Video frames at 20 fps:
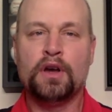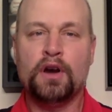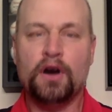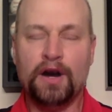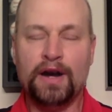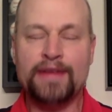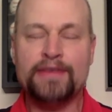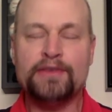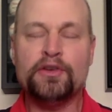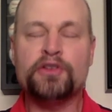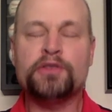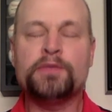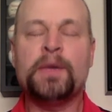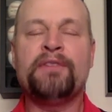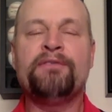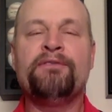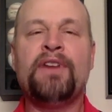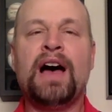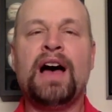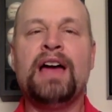All right, those are my
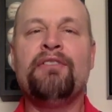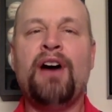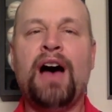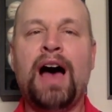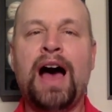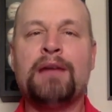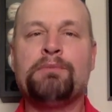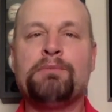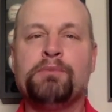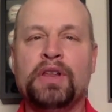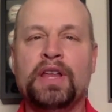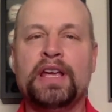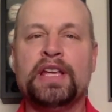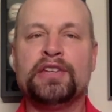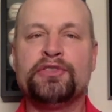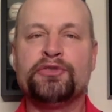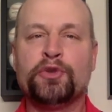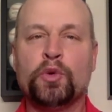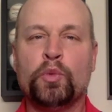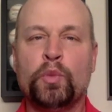5 hot
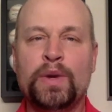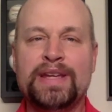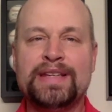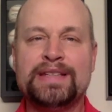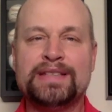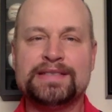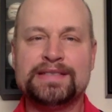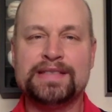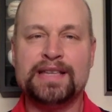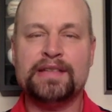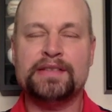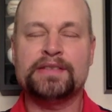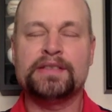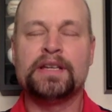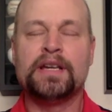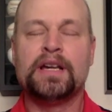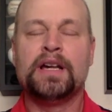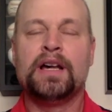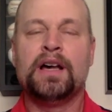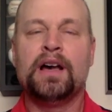plays for Week 6
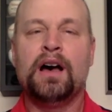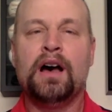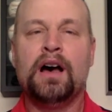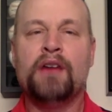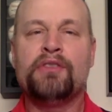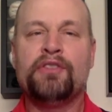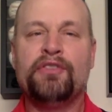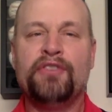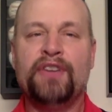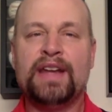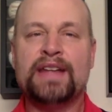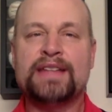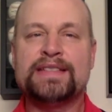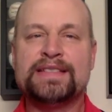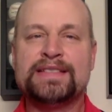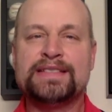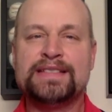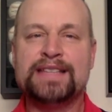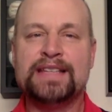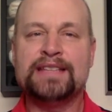of the fantasy
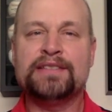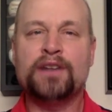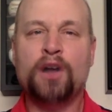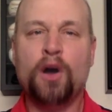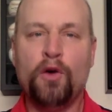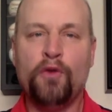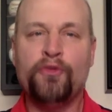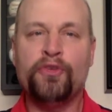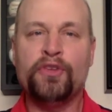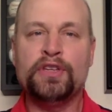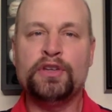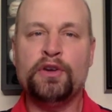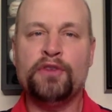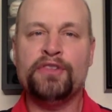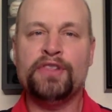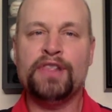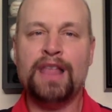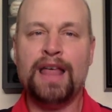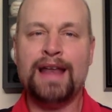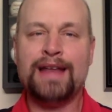season. Hopefully you have
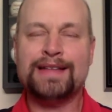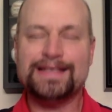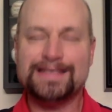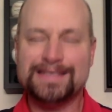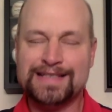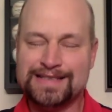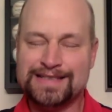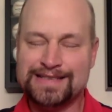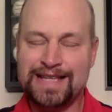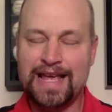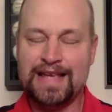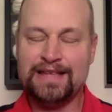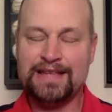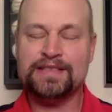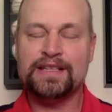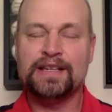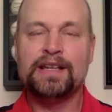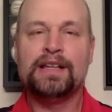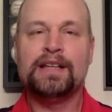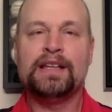a lot of success
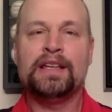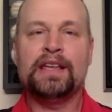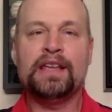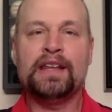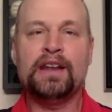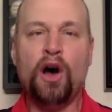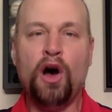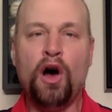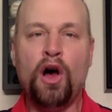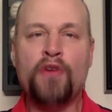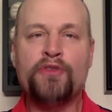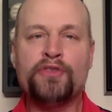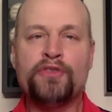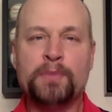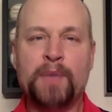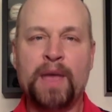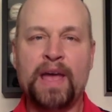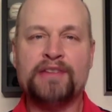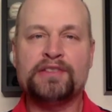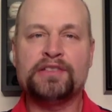in all of your
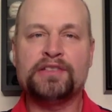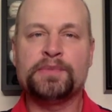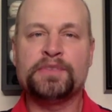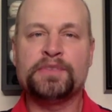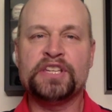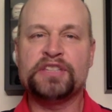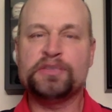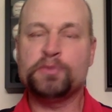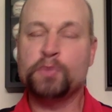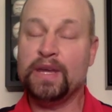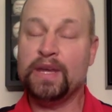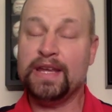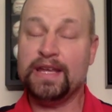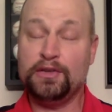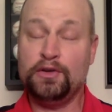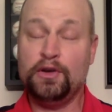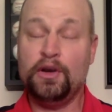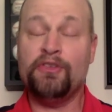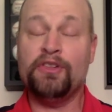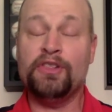matchups week, and
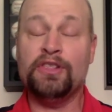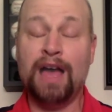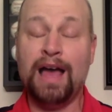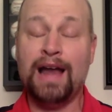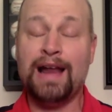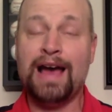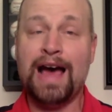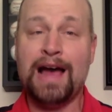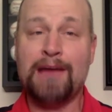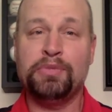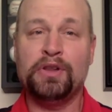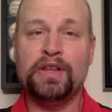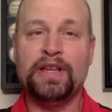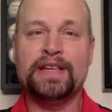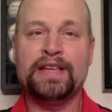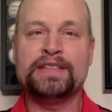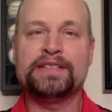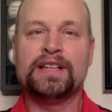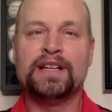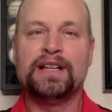you have a lot of hot
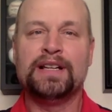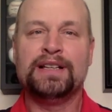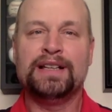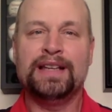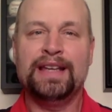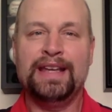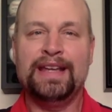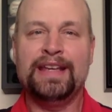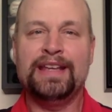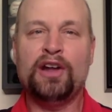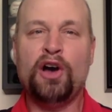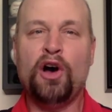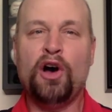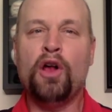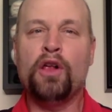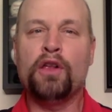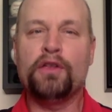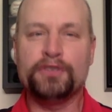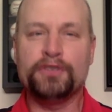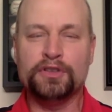plays in
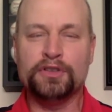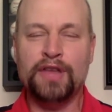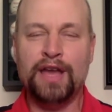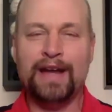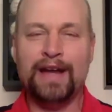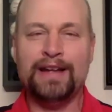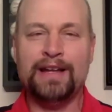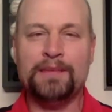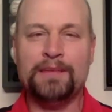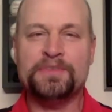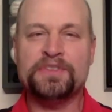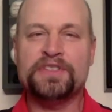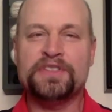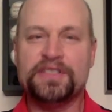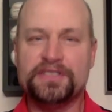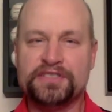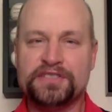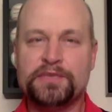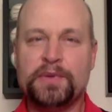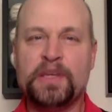all of your lineups.
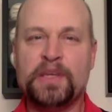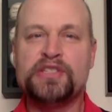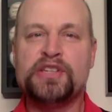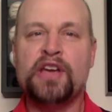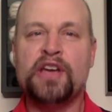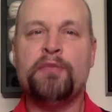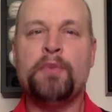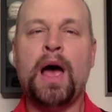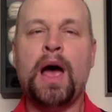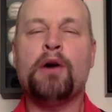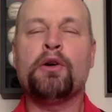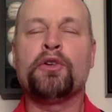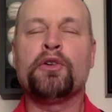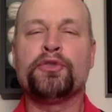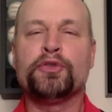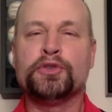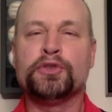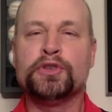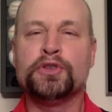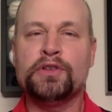This has been Jeff Paur
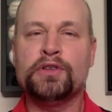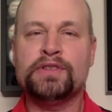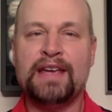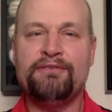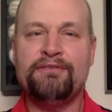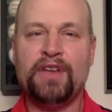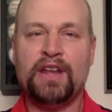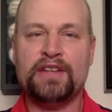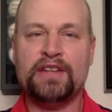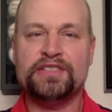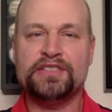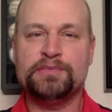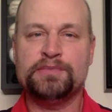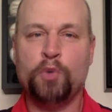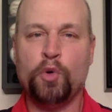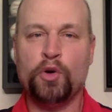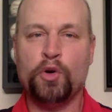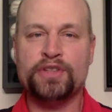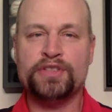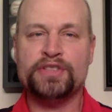for RealTime Fantasy
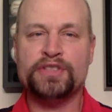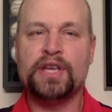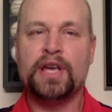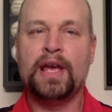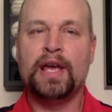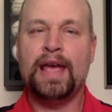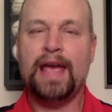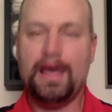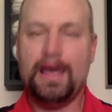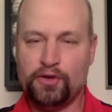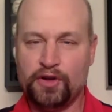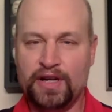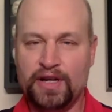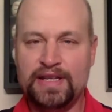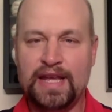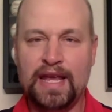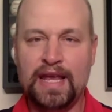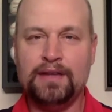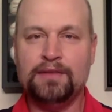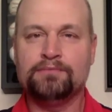Sports. Have a great
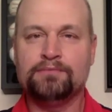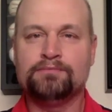day.